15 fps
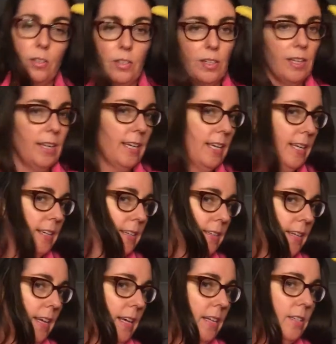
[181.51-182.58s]
you're going to get
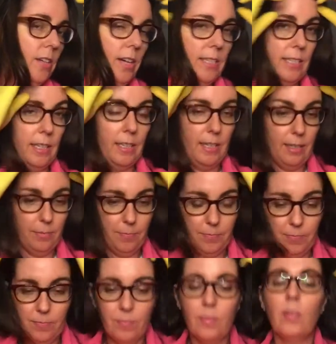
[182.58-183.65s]
hair dye down here.
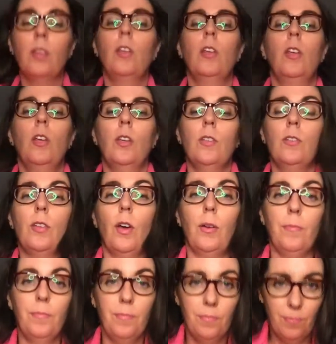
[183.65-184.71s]
So
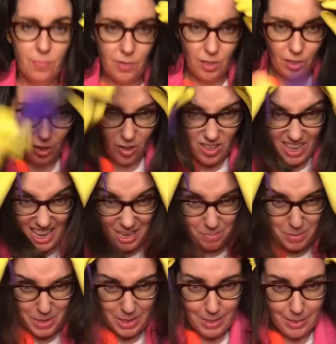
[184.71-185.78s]
you go nana
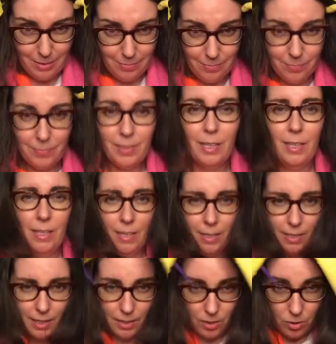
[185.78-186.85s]
part
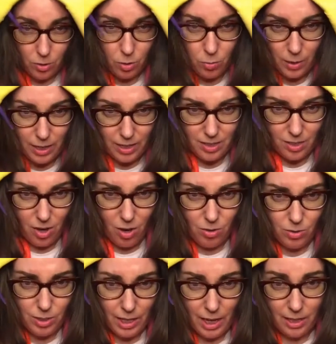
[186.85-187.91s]
and you look where your
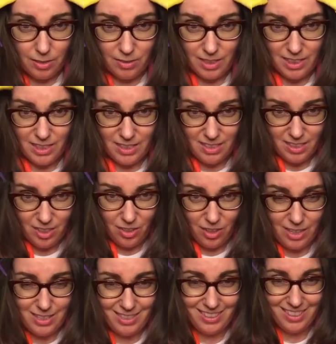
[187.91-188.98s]
old color is, and your
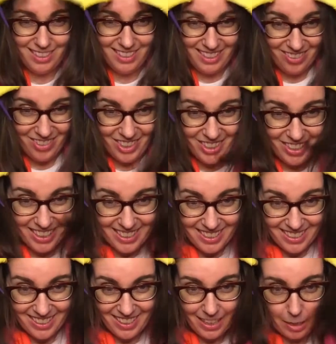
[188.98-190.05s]
grays, look, I don't have any grays,
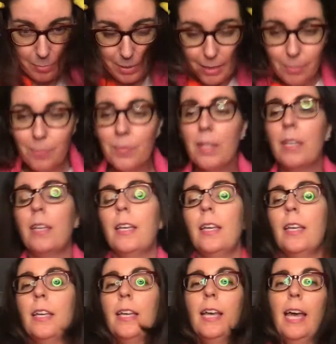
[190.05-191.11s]
don't you hate me?
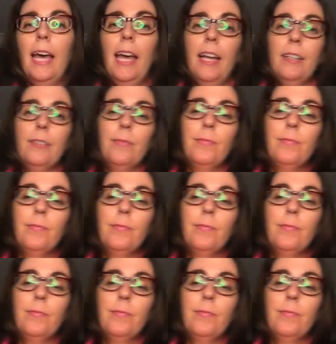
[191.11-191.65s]
And